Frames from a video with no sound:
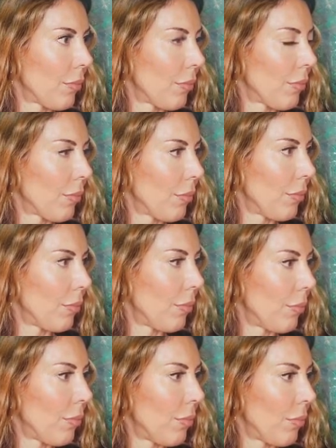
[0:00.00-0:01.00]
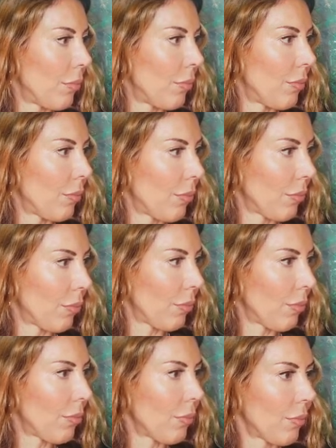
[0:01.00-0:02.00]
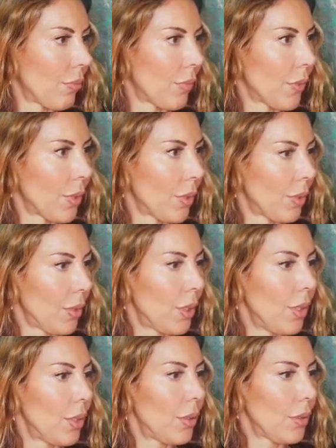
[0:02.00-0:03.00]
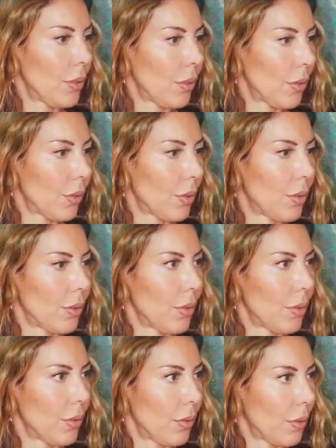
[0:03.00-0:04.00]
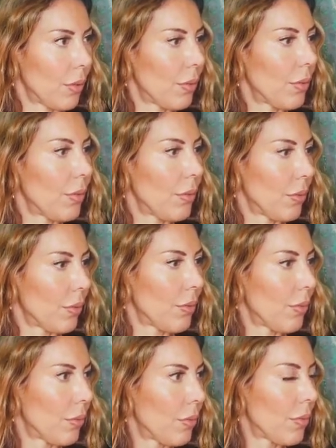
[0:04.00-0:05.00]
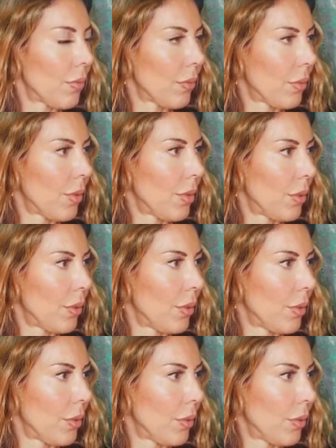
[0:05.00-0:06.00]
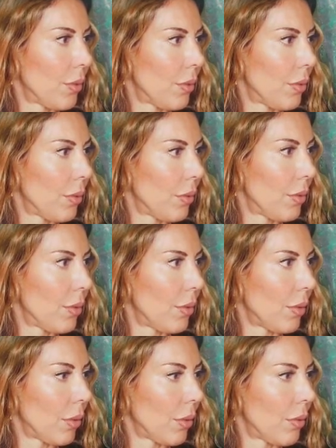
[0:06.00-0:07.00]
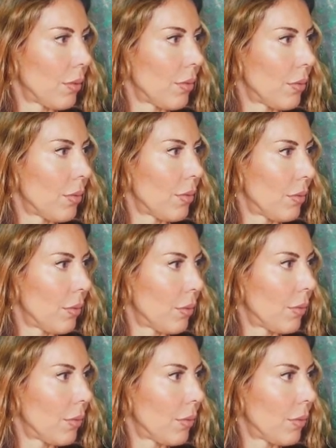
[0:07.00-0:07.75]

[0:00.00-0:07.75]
[no speech]